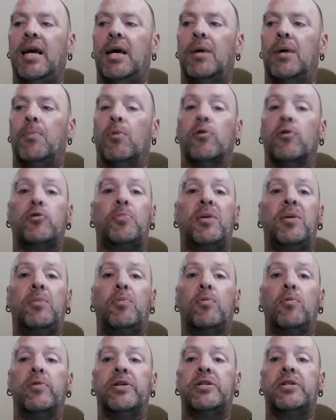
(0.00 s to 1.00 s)
Most people
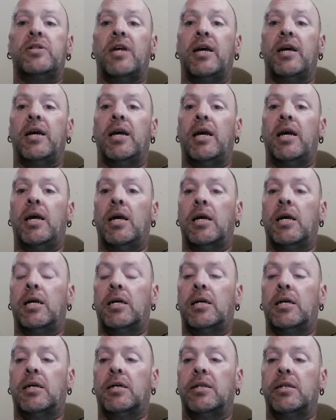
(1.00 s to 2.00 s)
would say
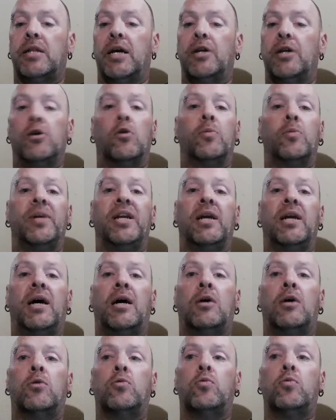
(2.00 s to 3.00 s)
that know me
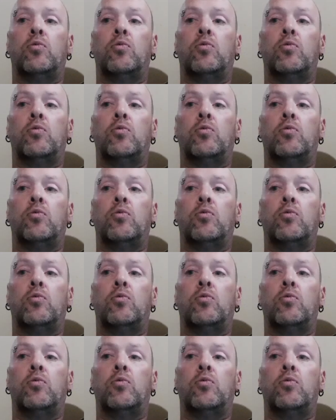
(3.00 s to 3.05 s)
now,